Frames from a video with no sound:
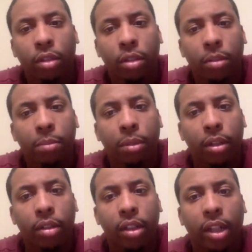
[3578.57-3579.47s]
him. He
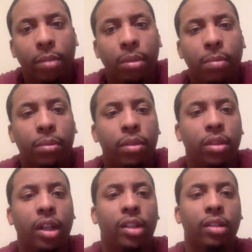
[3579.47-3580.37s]
burned a lot of people, so
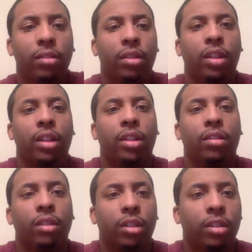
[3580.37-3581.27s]
I still think he's
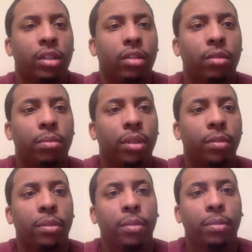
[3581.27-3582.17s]
going to continue to burn
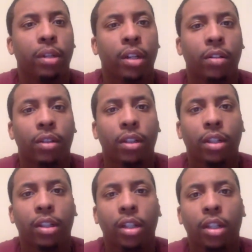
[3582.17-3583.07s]
people. I don't think
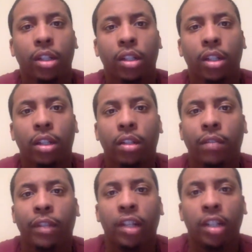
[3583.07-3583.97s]
they
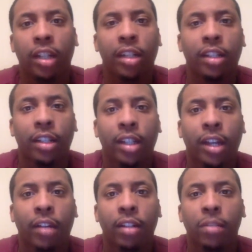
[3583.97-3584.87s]
figured anything
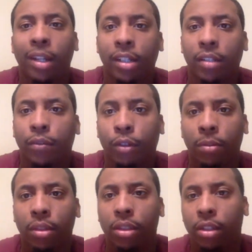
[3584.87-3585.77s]
out, any magic
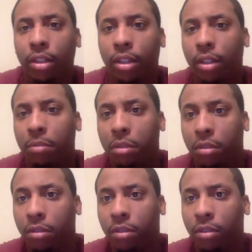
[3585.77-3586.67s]
formula to get him
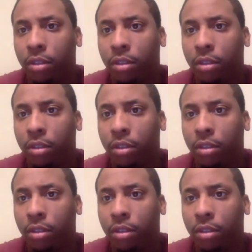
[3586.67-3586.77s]
going.